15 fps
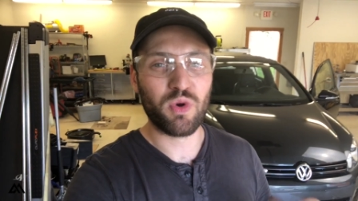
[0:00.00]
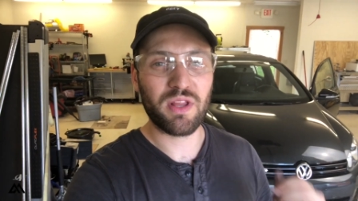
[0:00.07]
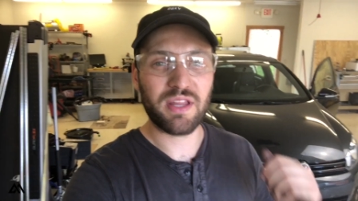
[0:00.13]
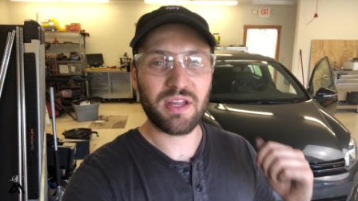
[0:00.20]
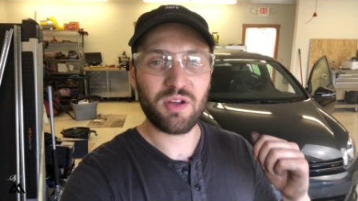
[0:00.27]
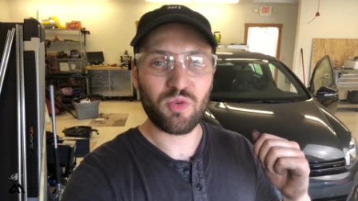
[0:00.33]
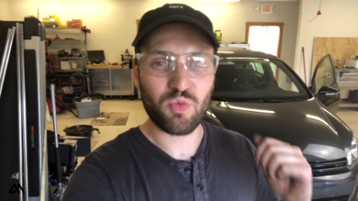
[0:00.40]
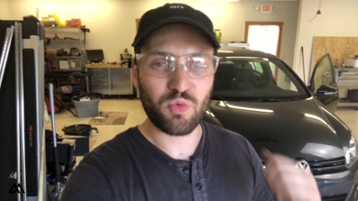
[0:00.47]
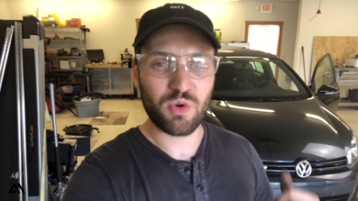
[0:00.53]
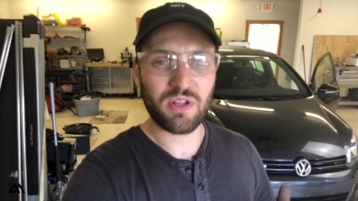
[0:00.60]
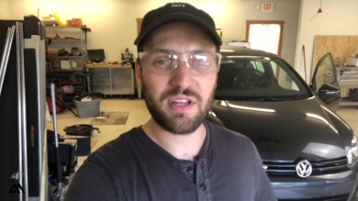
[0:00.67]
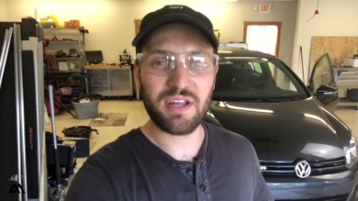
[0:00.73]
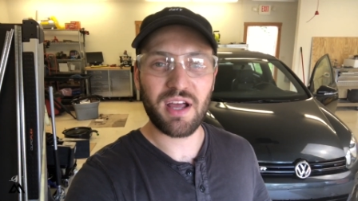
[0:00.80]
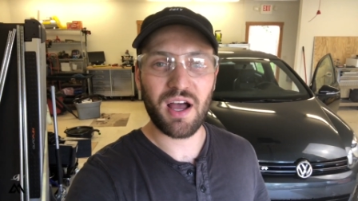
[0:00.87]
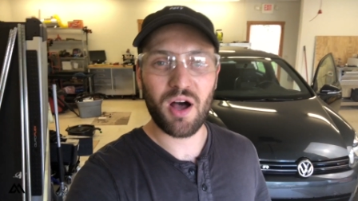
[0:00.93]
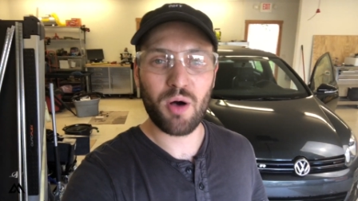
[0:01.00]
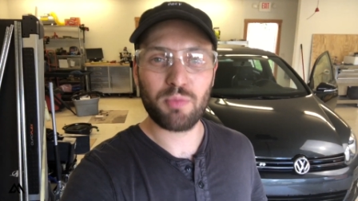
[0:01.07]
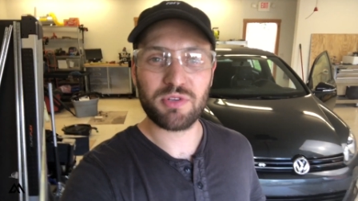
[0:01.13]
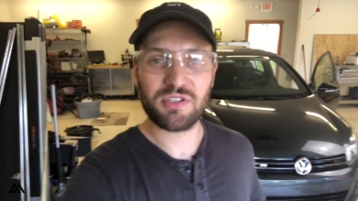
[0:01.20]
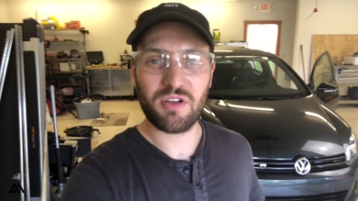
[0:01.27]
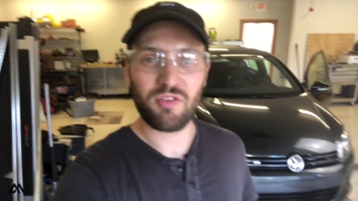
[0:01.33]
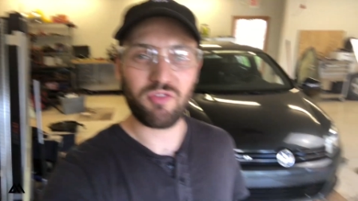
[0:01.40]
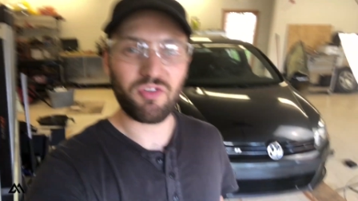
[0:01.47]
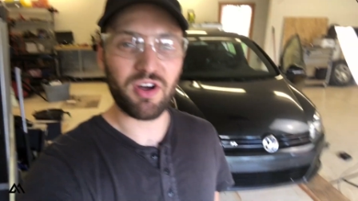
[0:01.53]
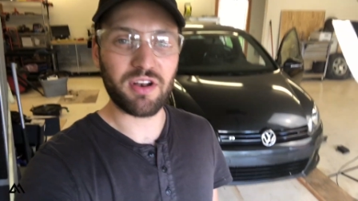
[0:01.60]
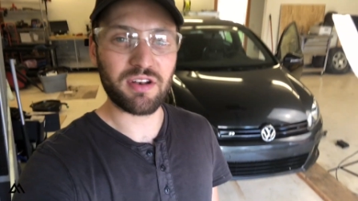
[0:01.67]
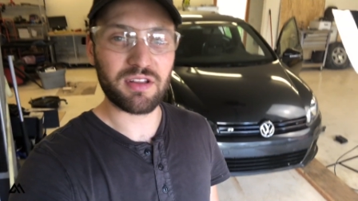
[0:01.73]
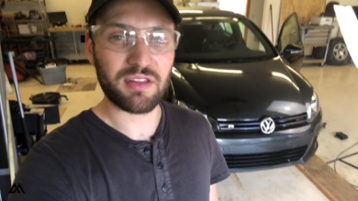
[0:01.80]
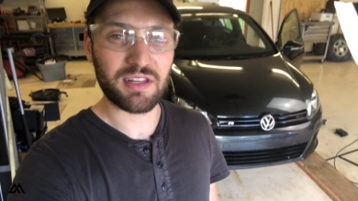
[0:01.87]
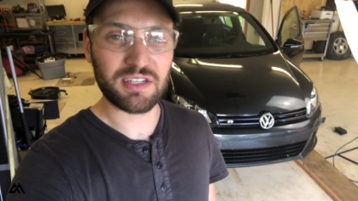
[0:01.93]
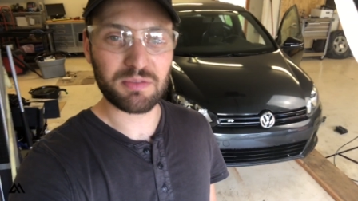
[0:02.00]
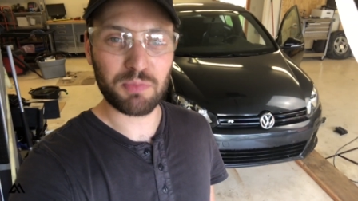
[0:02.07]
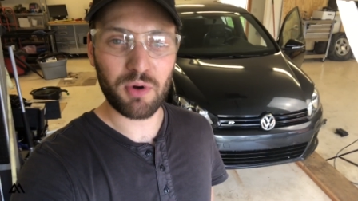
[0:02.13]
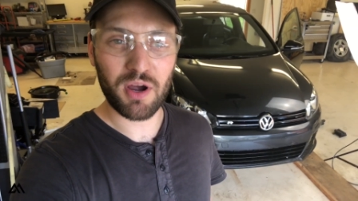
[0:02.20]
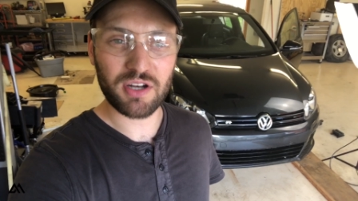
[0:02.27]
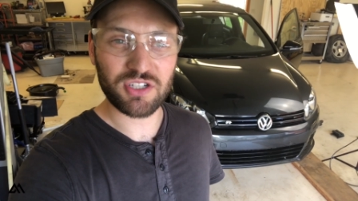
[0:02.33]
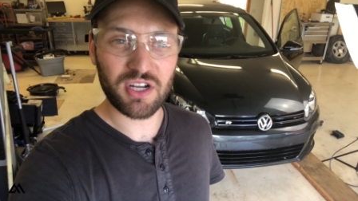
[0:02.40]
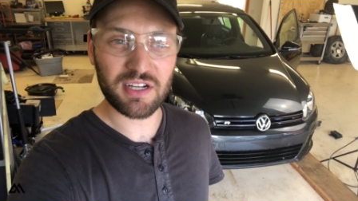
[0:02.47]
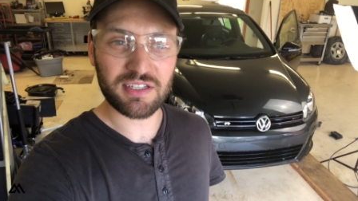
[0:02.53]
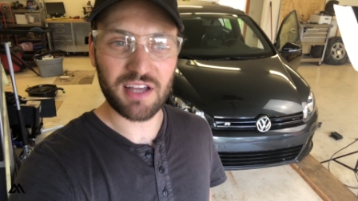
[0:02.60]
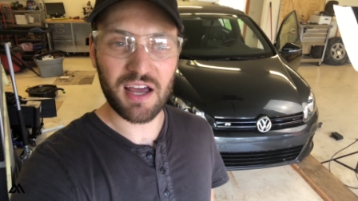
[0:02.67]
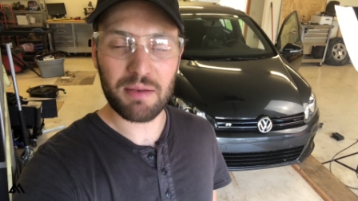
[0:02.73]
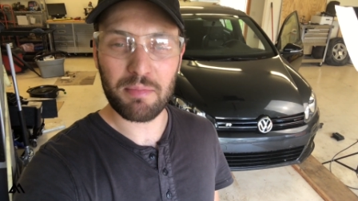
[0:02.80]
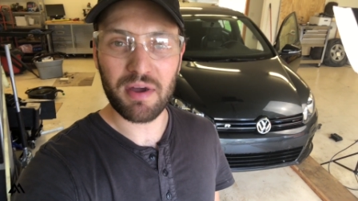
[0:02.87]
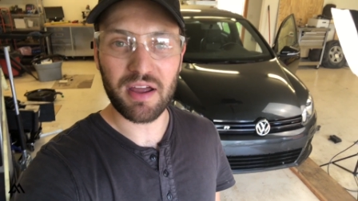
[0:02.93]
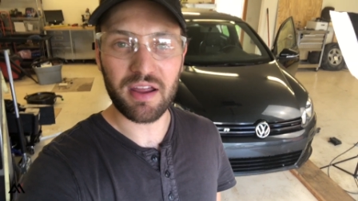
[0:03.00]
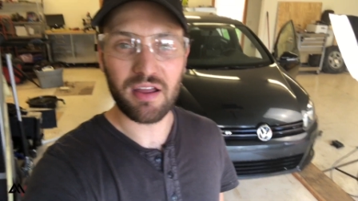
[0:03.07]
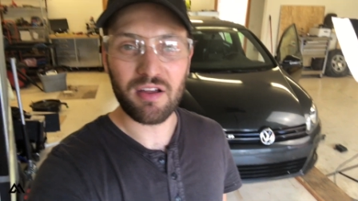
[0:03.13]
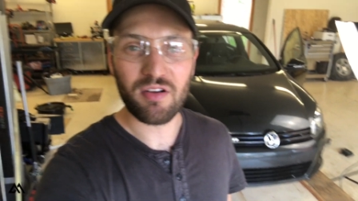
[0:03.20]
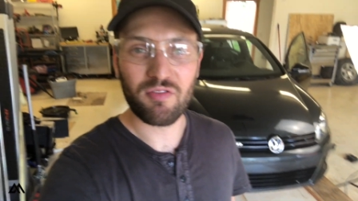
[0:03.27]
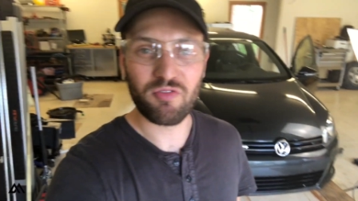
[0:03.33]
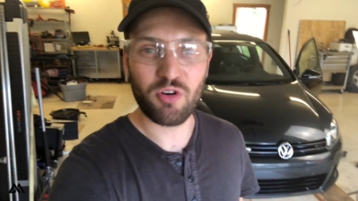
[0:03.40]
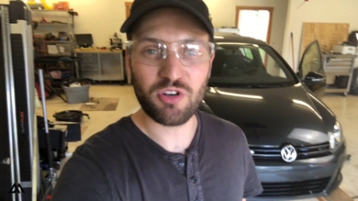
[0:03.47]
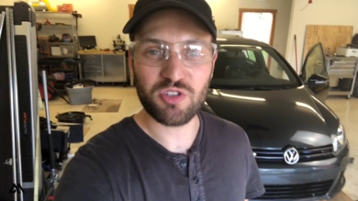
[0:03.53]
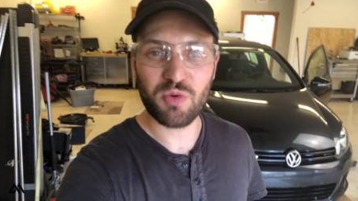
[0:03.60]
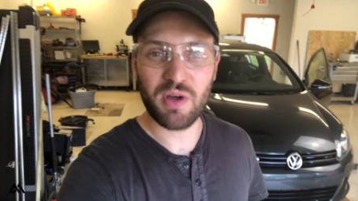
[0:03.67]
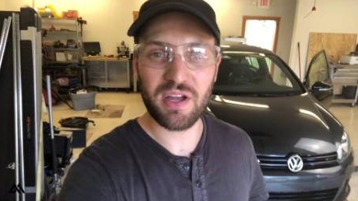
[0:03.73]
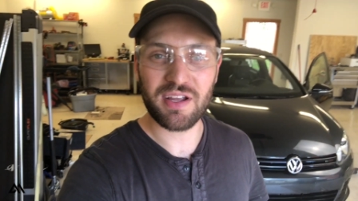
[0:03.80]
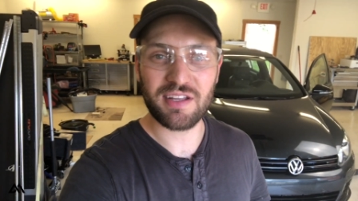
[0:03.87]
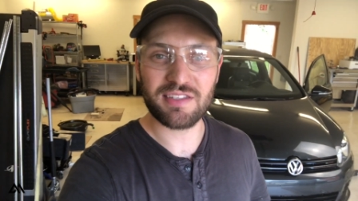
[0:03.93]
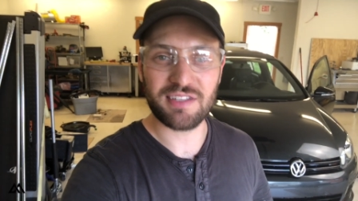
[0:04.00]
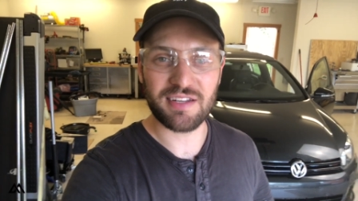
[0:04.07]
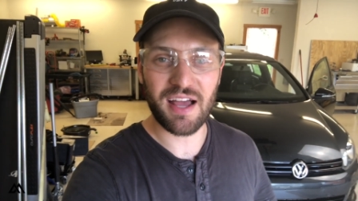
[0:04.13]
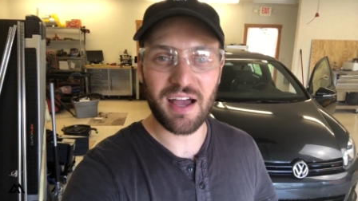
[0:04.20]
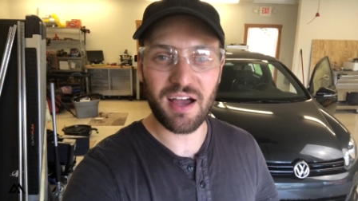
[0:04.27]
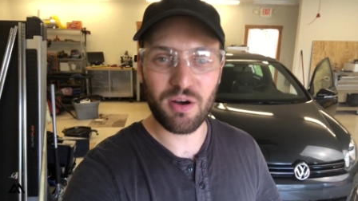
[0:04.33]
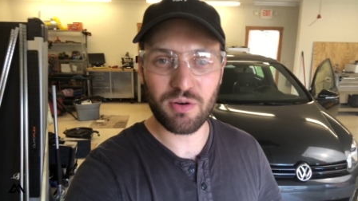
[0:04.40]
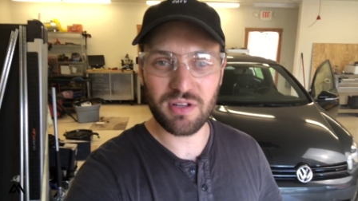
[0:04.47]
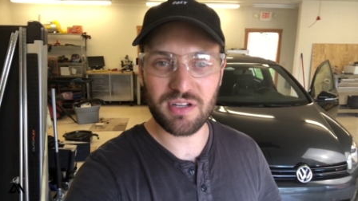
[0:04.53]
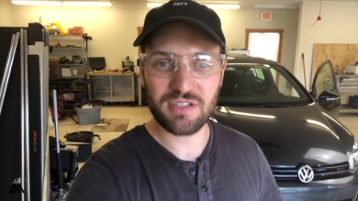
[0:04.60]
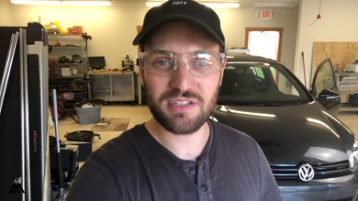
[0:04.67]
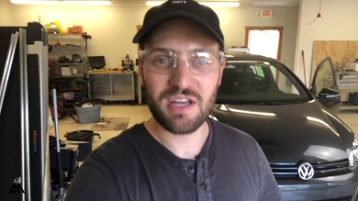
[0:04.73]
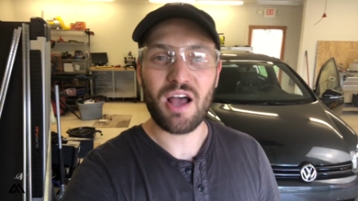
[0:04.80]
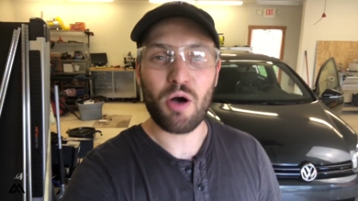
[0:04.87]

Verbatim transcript: really, really helps fund these projects on my Volkswagens and Audis,